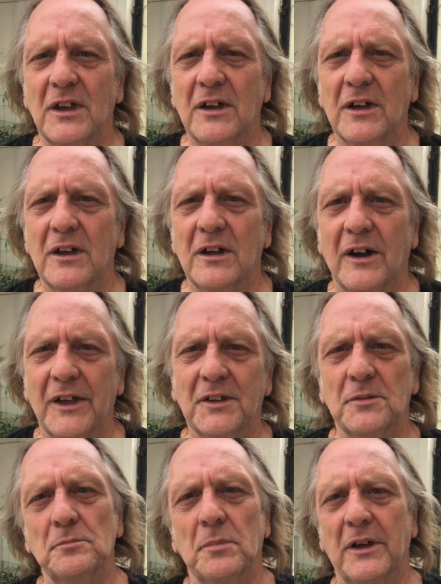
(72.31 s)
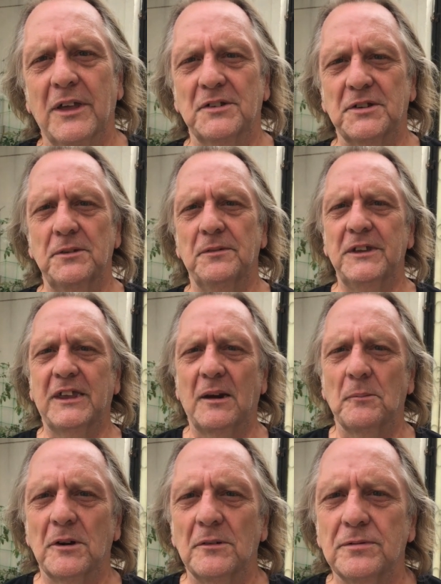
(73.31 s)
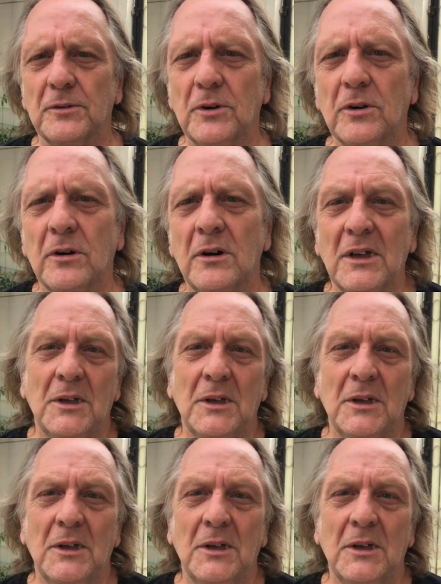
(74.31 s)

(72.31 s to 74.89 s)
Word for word: uh, I can buy a TV camera for